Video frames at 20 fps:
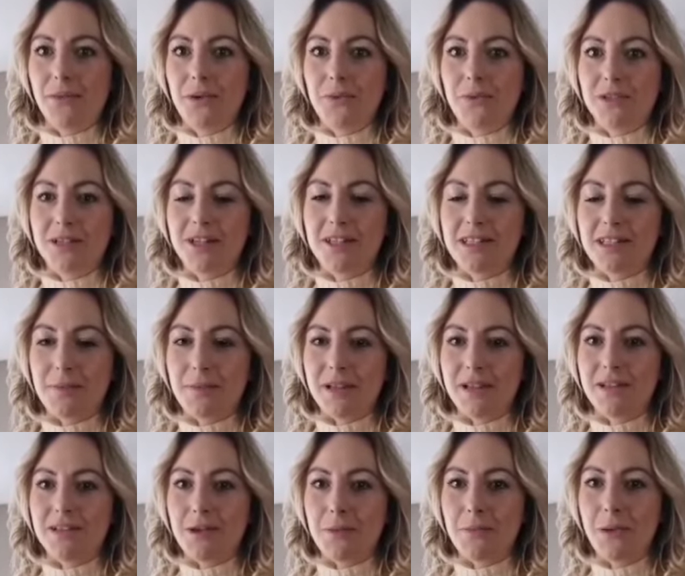We wanted
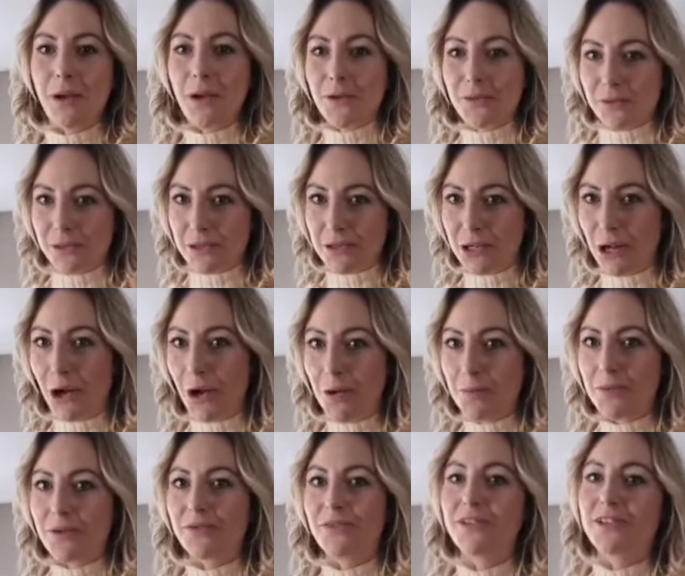something to put over the
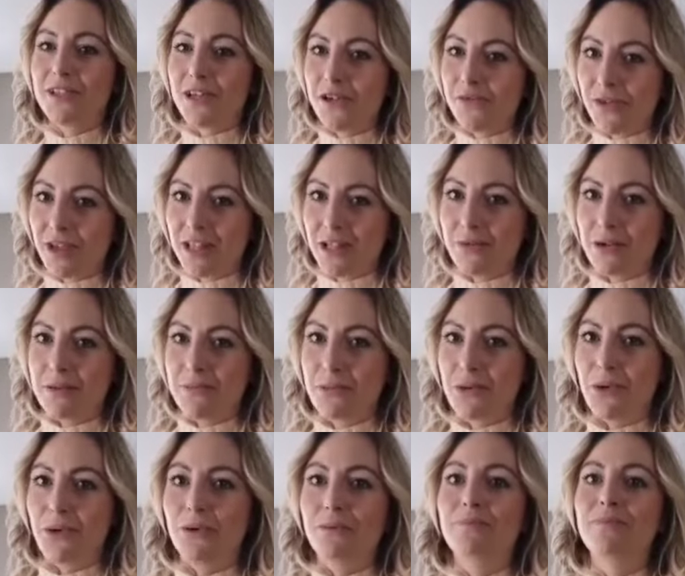top of a duvet that we'd
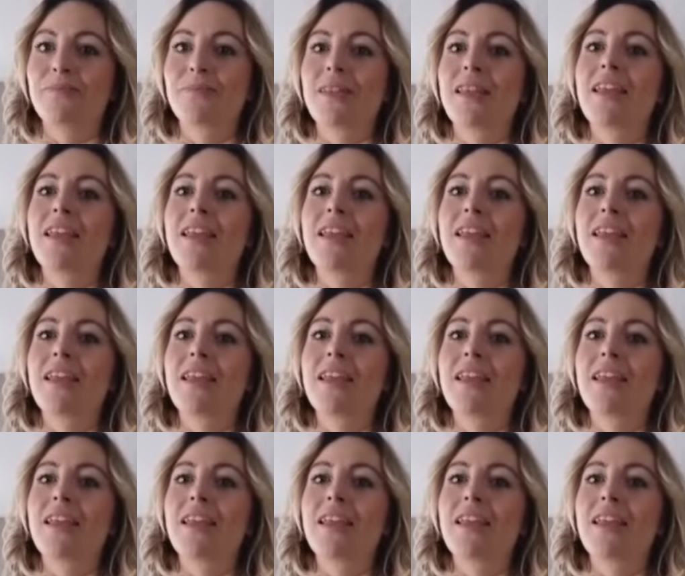bought.